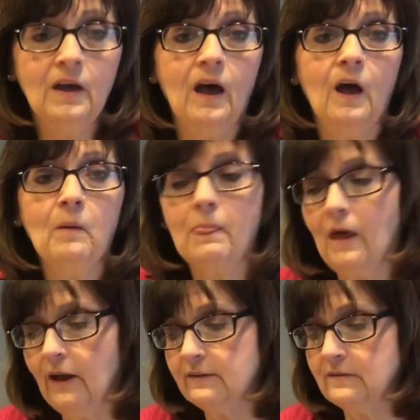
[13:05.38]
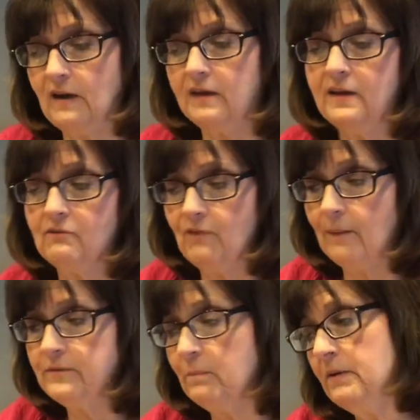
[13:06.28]
Like I said, I get
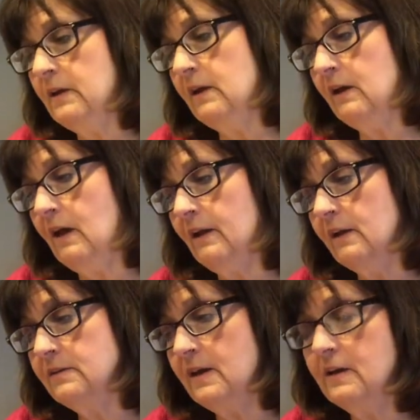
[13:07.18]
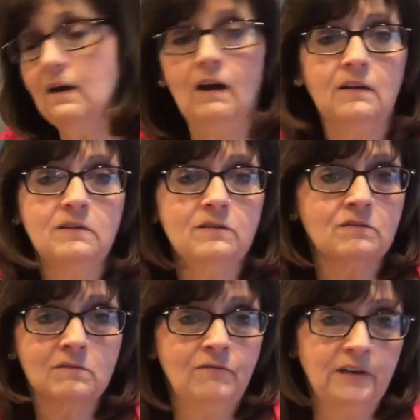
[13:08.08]
wrapped up in it, and I
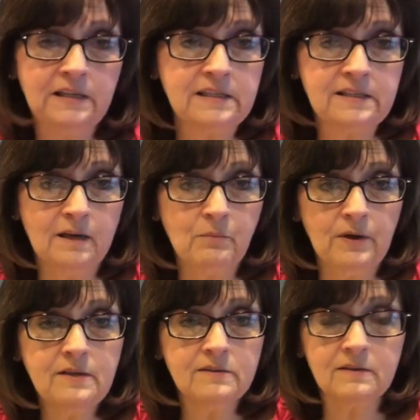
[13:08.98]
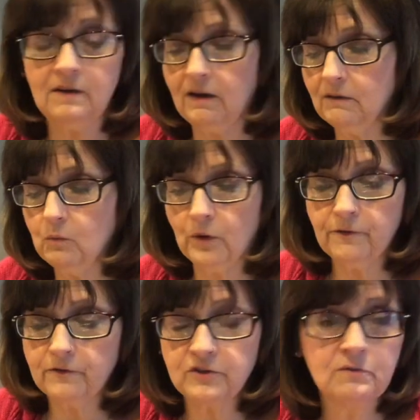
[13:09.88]
forget to take breaks, and I'll work
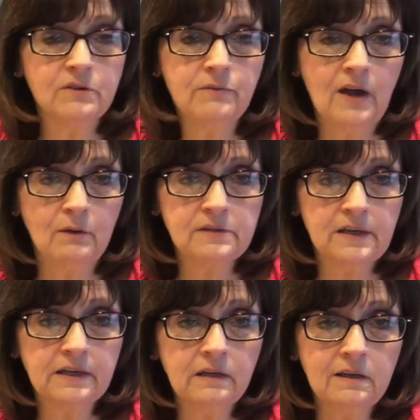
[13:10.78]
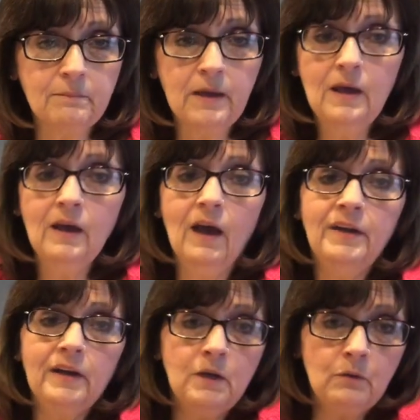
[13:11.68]
for 2 or 3 hours at a clip, and
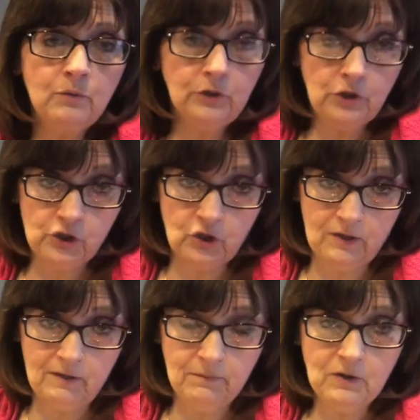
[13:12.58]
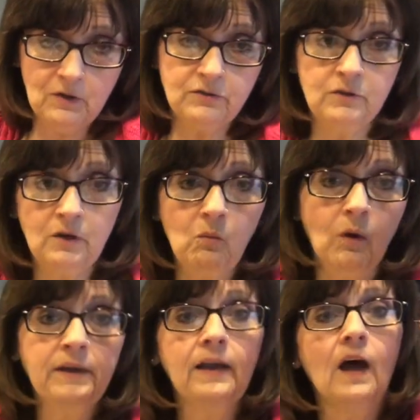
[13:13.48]
I know I really shouldn't, because you don't
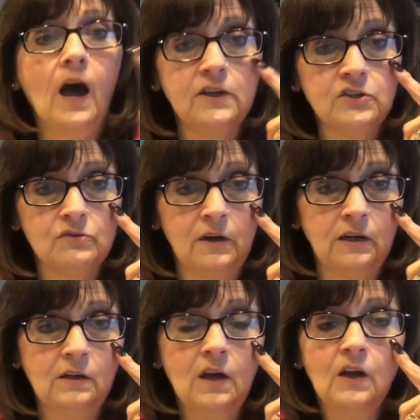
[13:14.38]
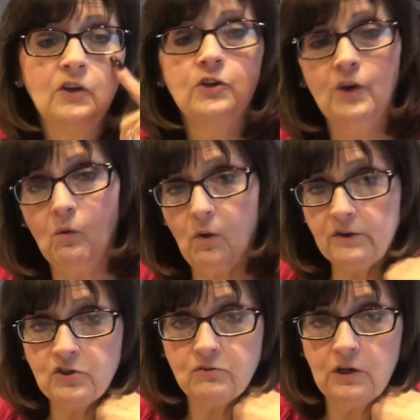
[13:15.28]
want to get eye strain. You don't want to
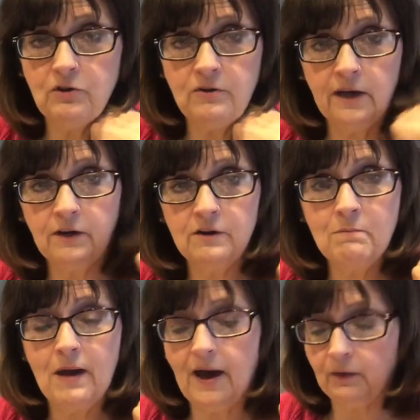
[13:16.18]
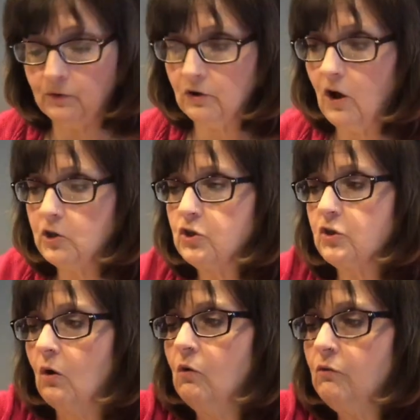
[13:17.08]
strain your neck or your back when you're hunched
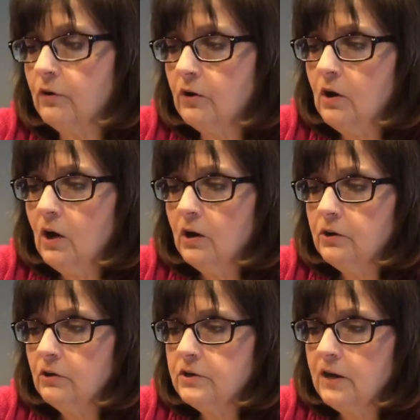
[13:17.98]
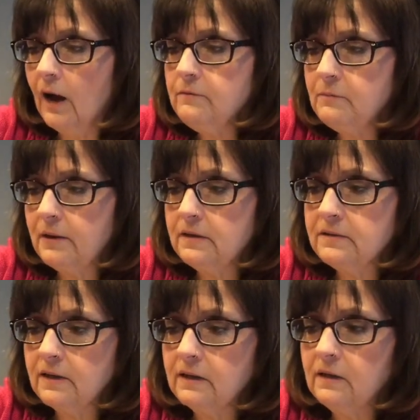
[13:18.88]
over your diamond
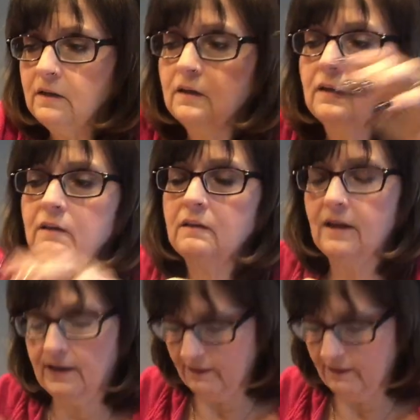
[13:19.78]
painting like